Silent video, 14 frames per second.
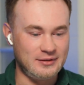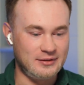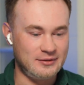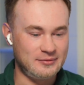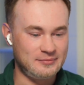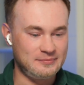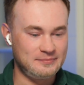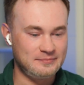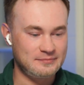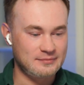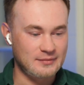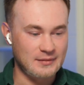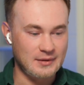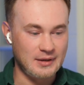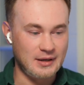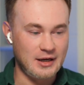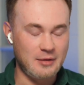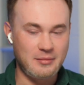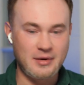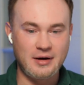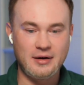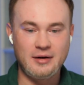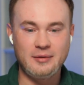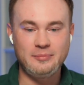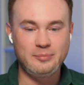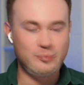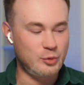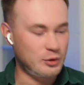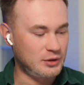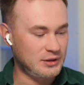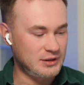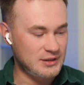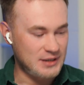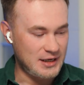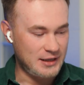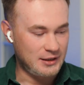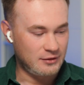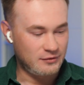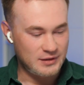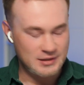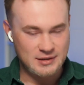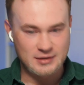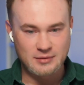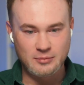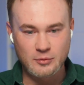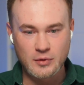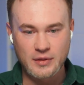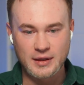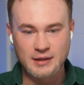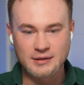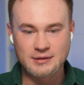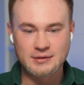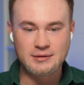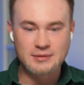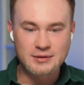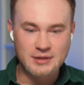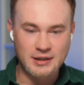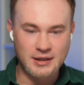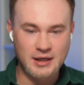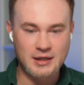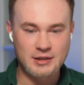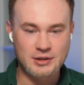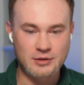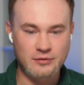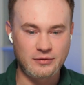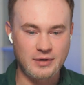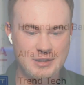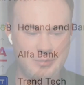I am a product designer with more than 10 years of